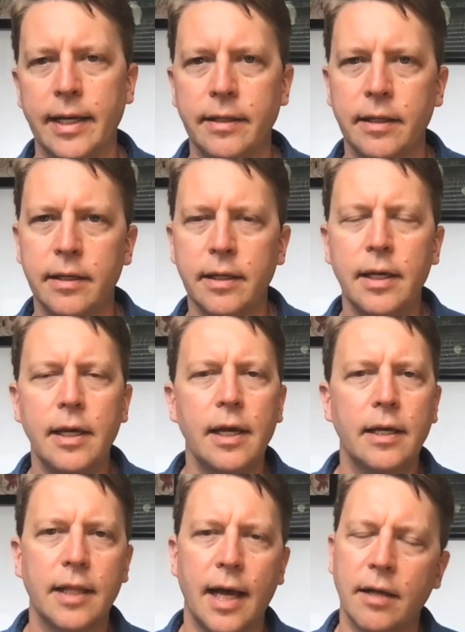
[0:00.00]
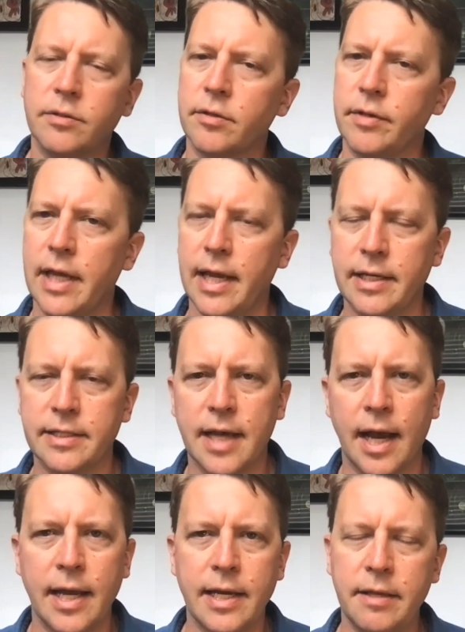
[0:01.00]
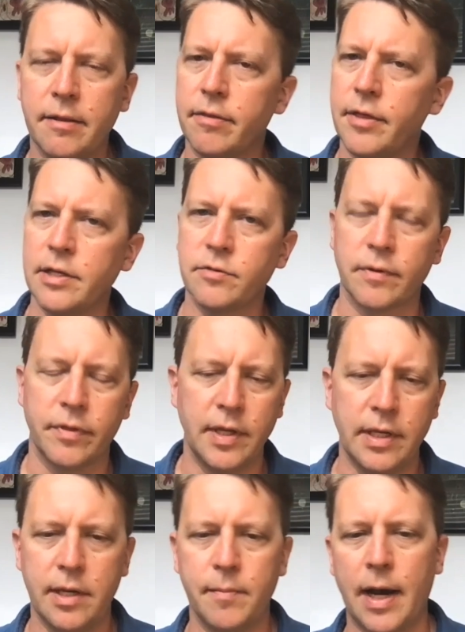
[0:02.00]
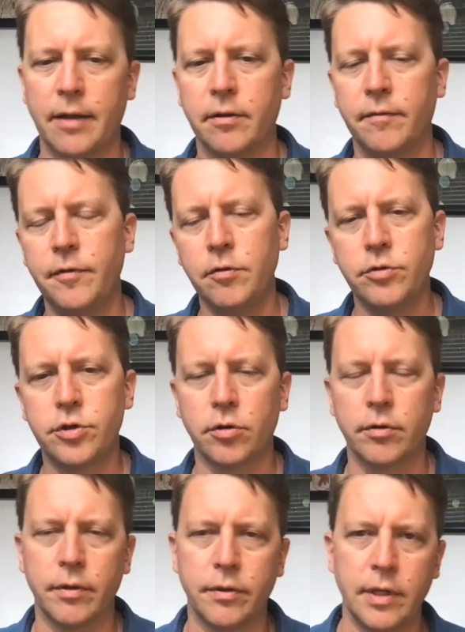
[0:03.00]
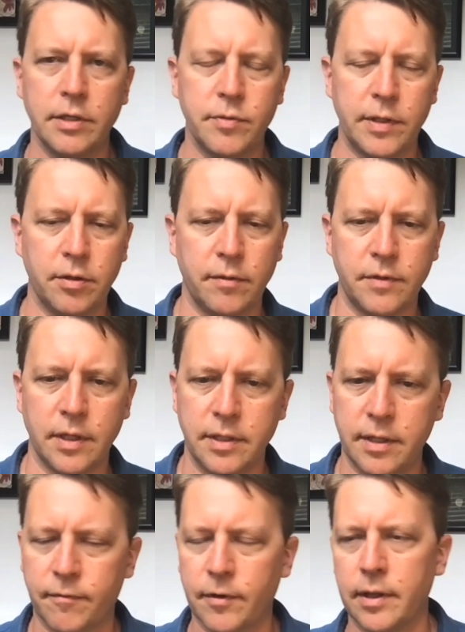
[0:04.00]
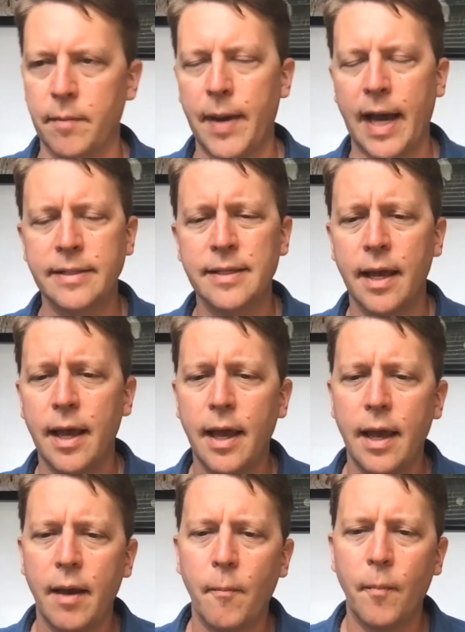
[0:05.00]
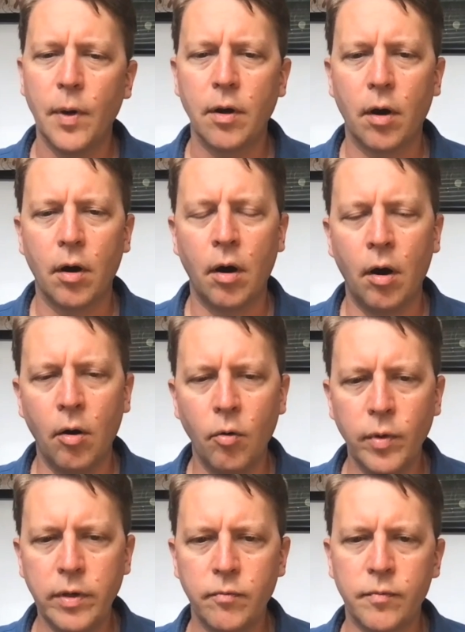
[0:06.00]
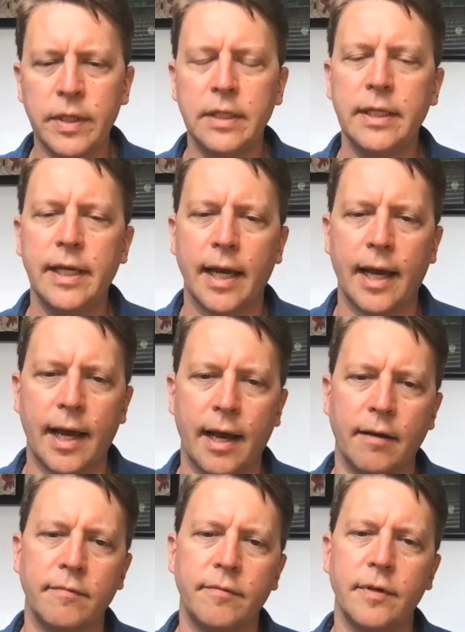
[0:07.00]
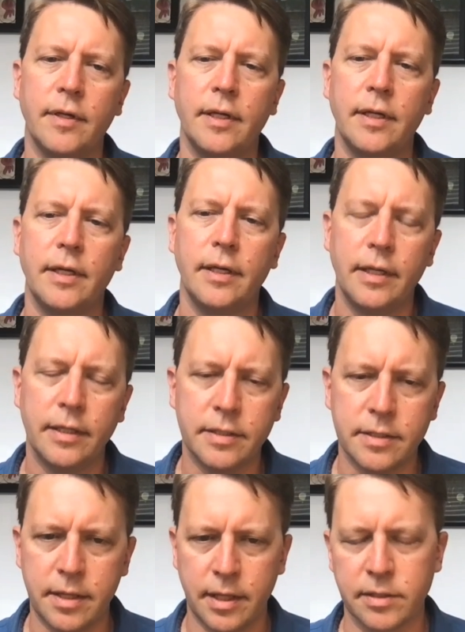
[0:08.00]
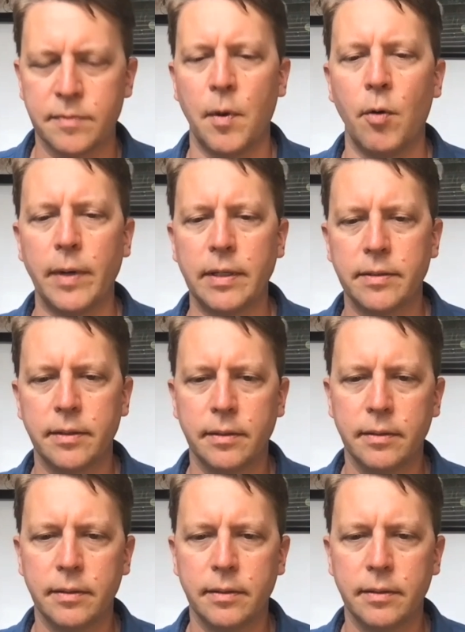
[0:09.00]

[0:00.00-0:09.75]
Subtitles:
And the clouds are the anxiety and the things we're thinking about in the future, or the things we could have done different in the past. But all we really have is this moment.